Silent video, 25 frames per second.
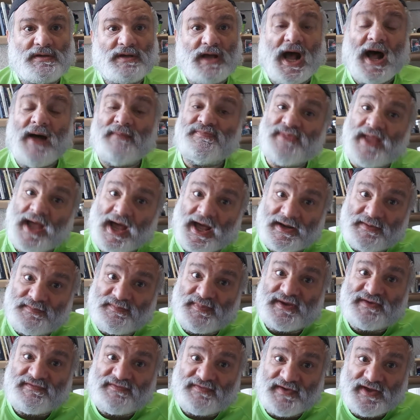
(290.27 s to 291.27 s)
I'm not a
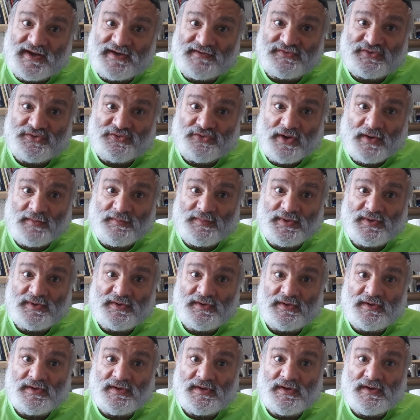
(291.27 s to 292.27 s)
big fan of Trump.
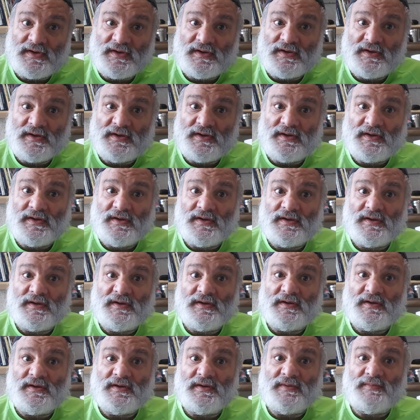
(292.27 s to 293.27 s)

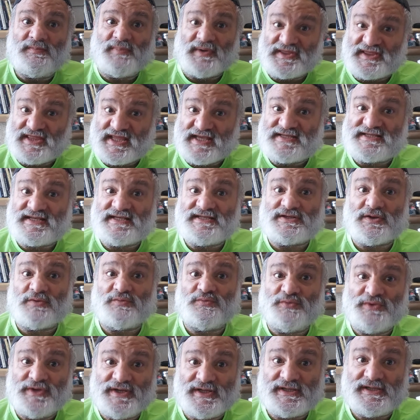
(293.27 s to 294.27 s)
But this is a
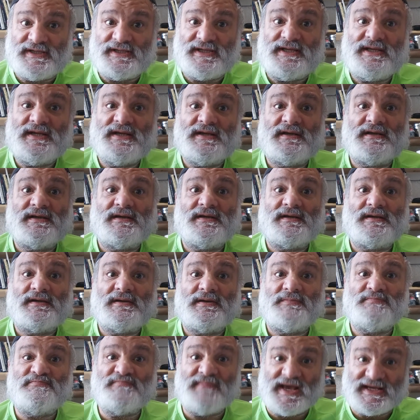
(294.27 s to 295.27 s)
really
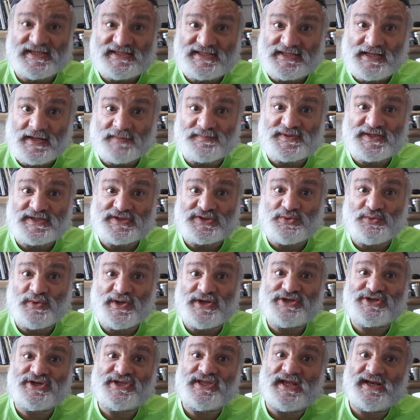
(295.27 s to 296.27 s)
messed up
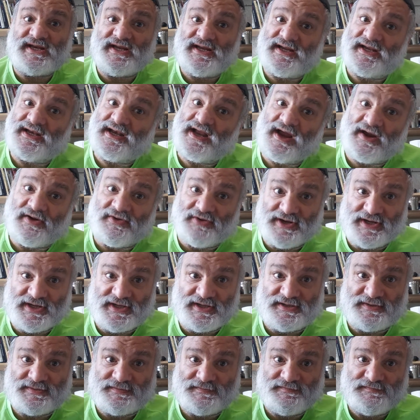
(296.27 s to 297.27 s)
situation that he
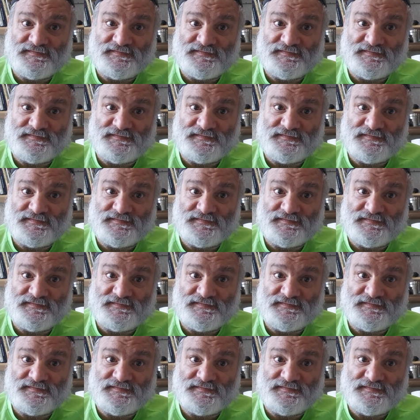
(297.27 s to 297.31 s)
inherited.